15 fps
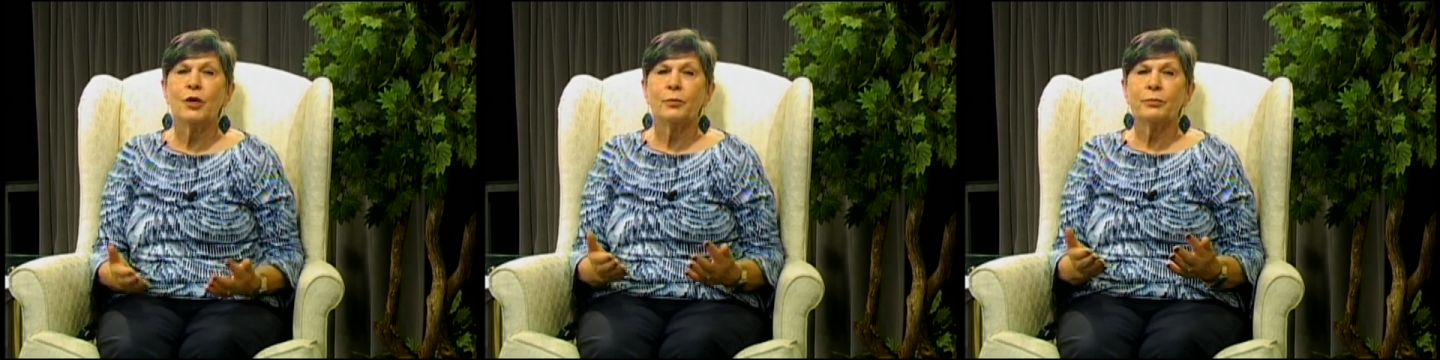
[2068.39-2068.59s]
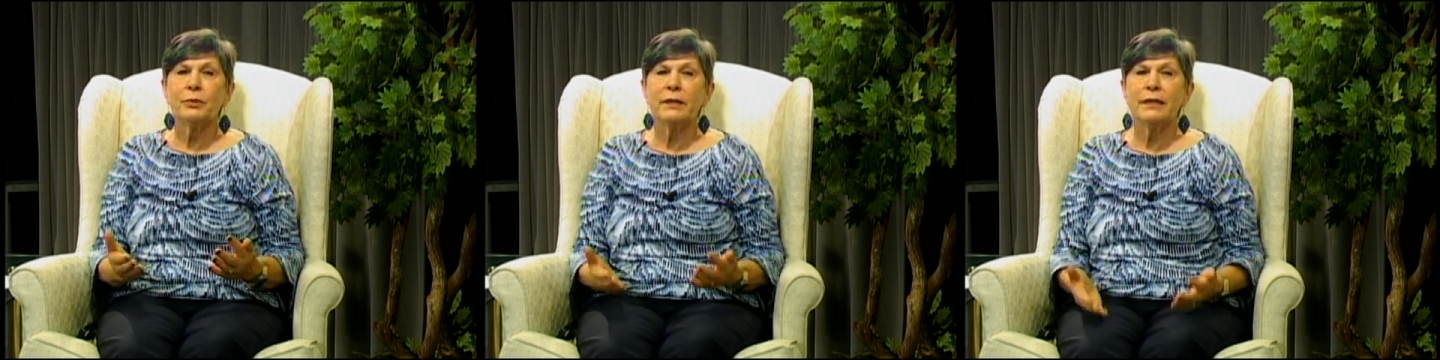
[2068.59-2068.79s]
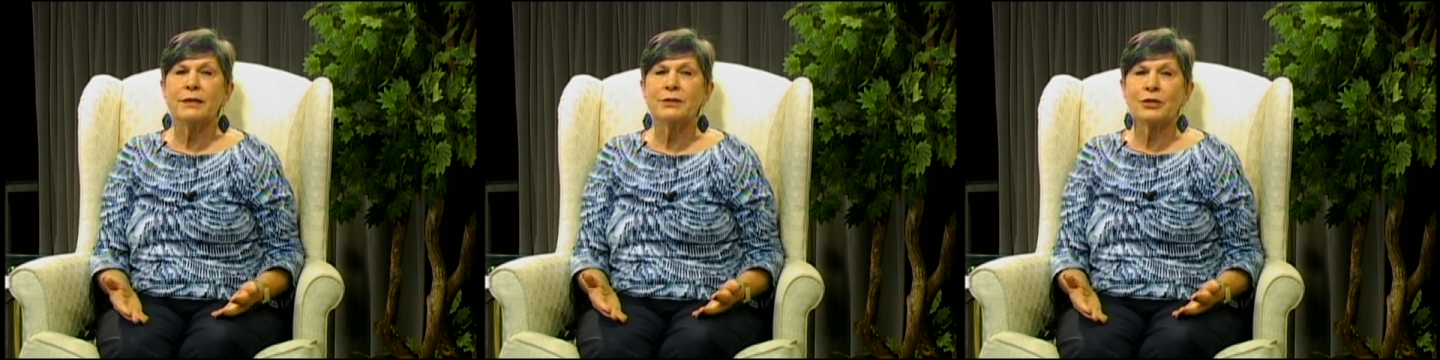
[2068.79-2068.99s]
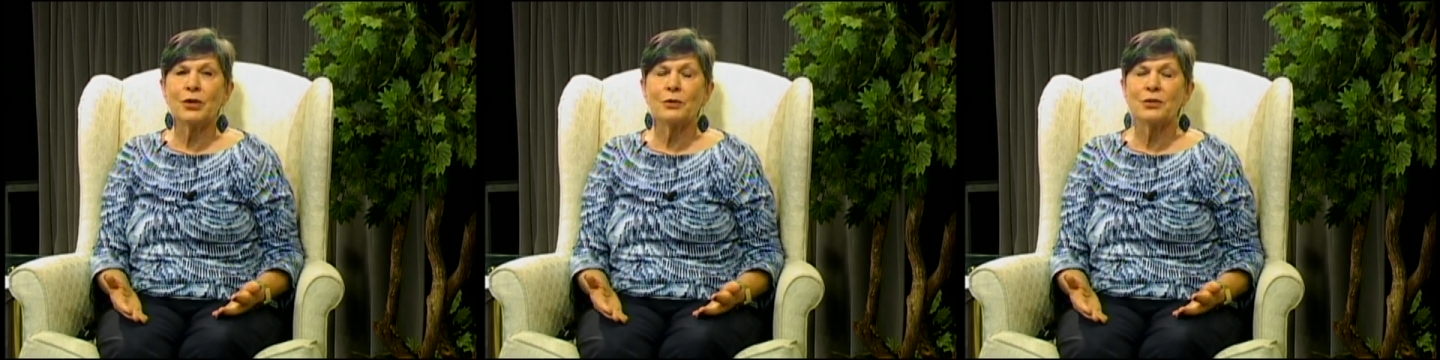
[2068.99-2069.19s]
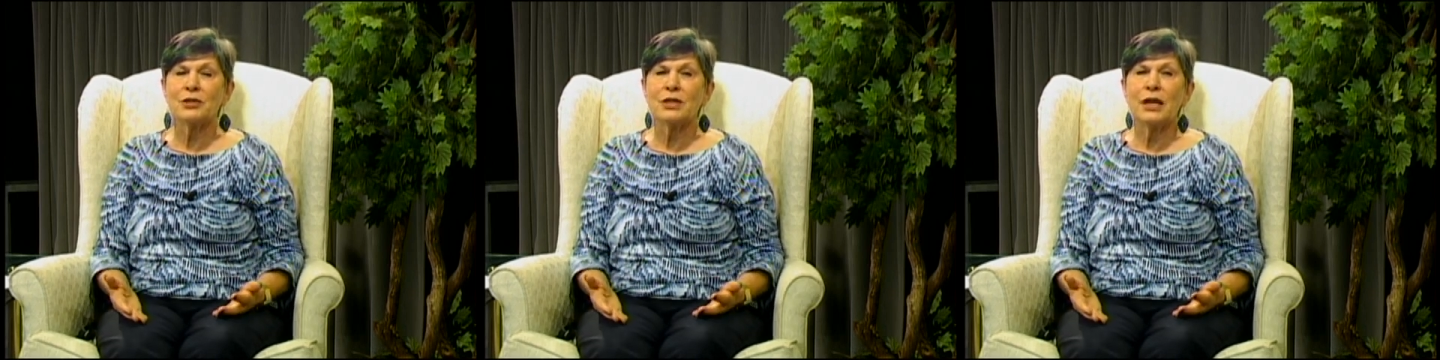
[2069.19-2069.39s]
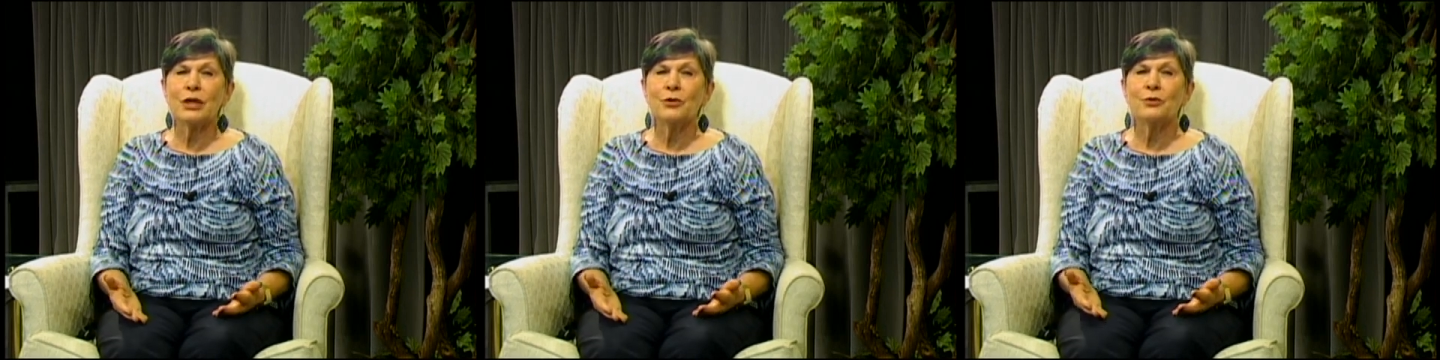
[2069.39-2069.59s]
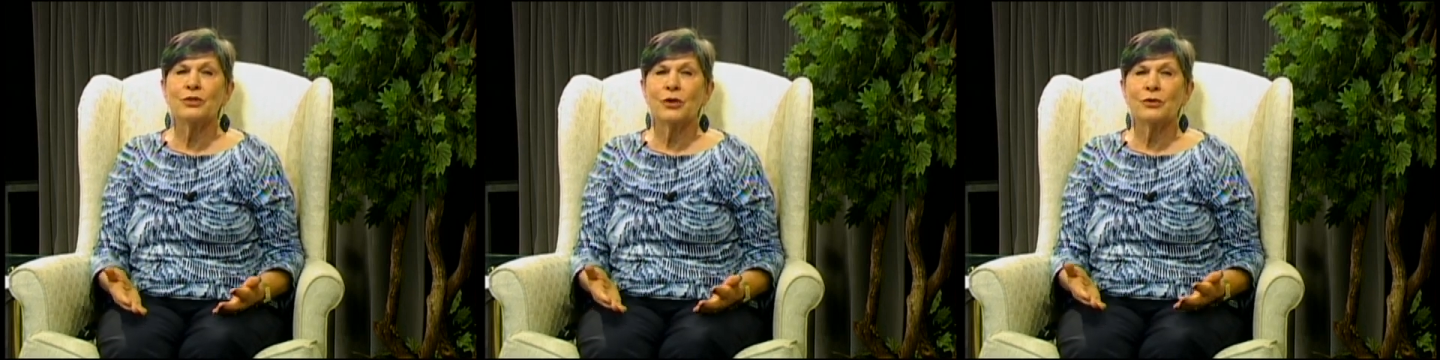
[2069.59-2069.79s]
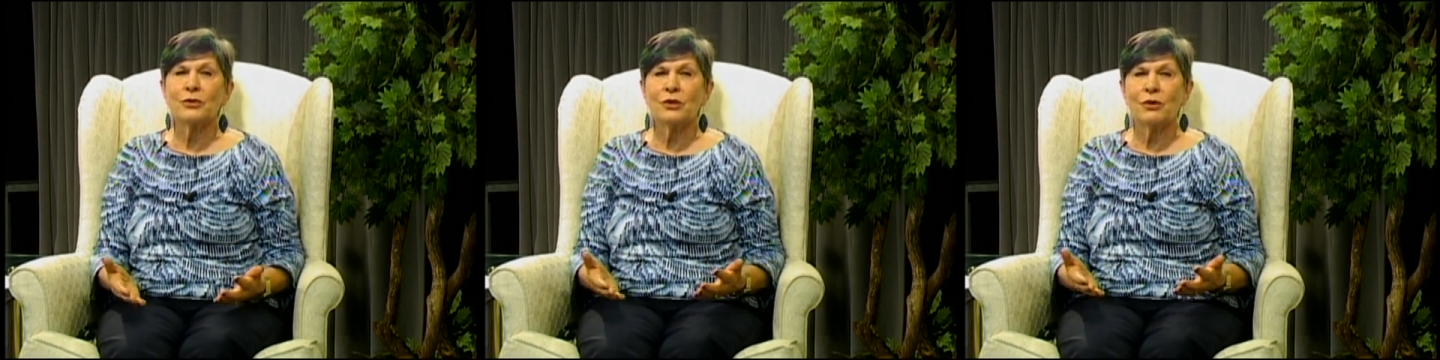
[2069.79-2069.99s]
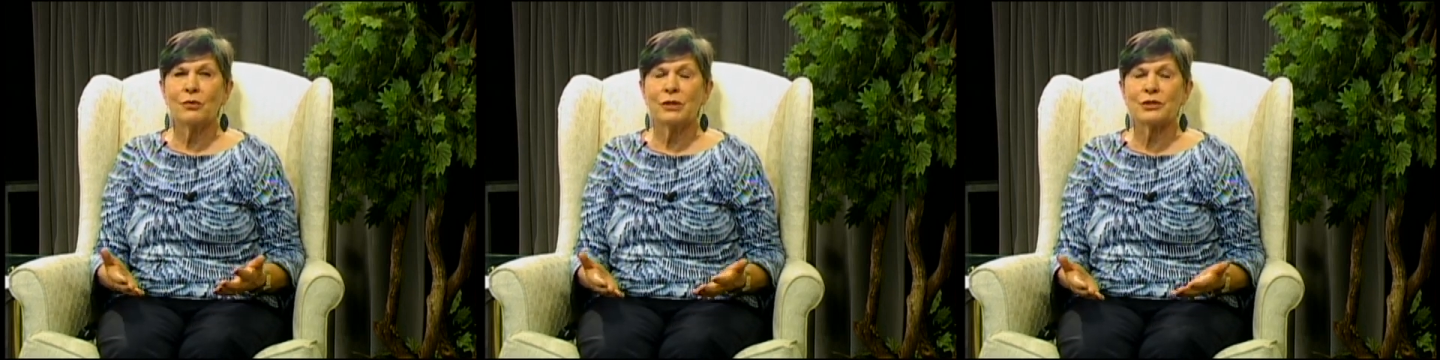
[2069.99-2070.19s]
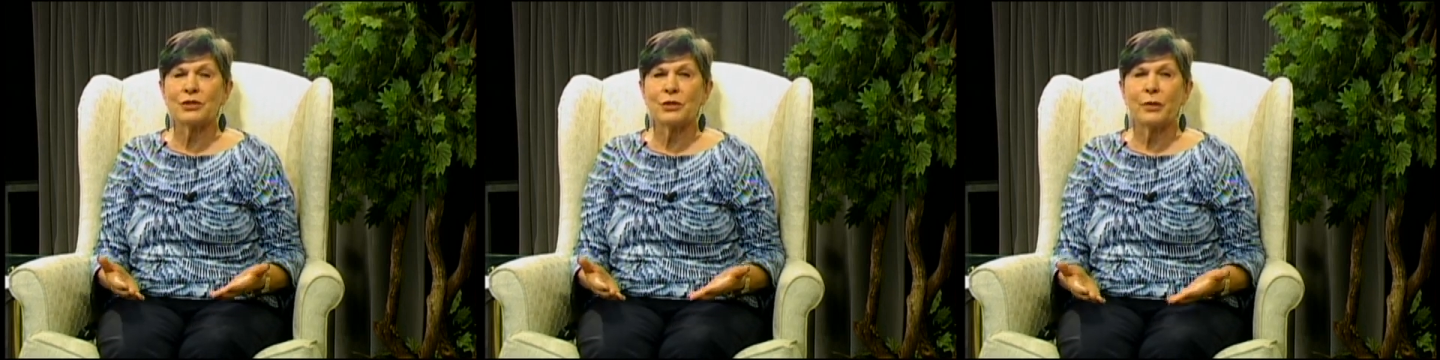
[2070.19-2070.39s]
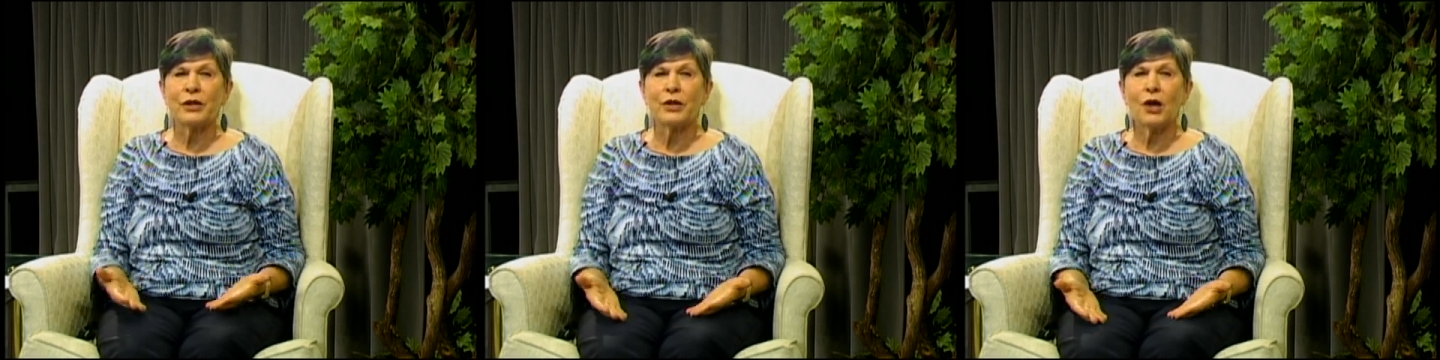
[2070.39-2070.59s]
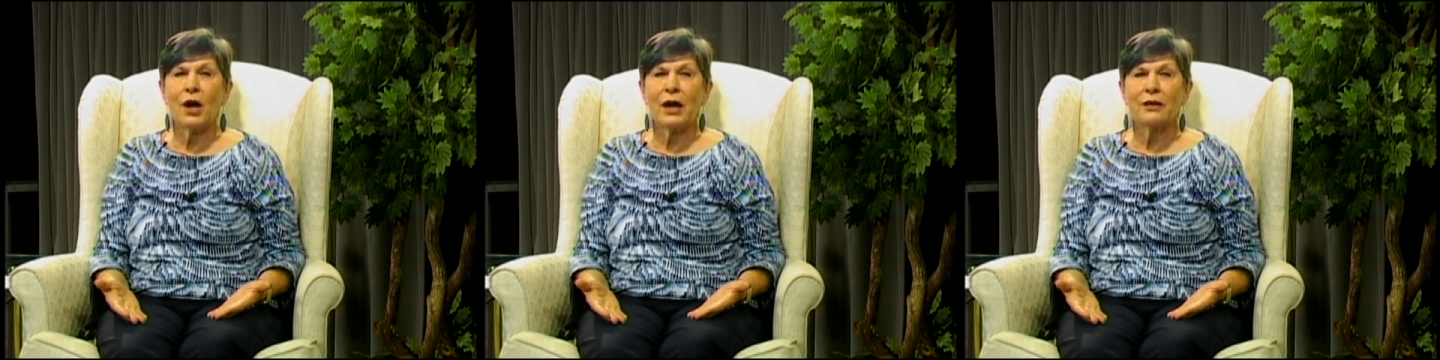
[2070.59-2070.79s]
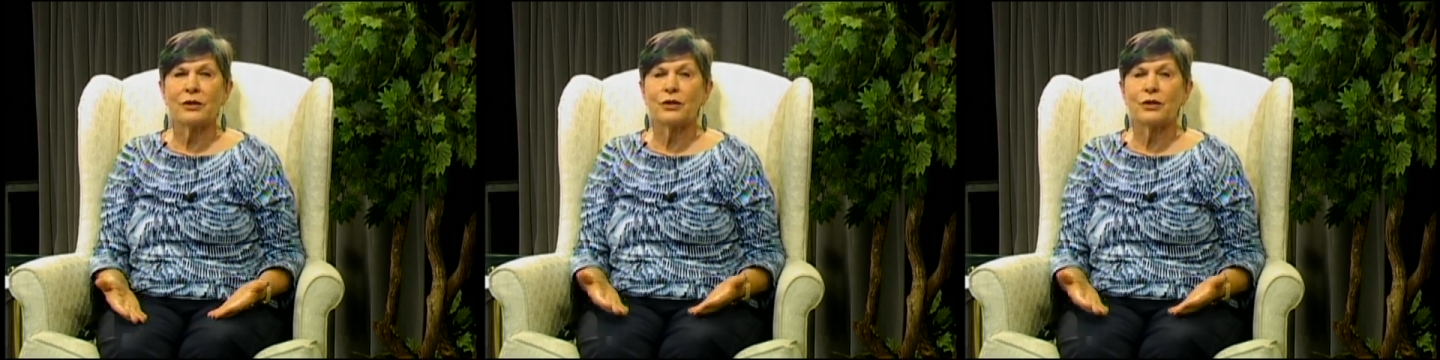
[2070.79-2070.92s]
Please don't say you don't know what's going on.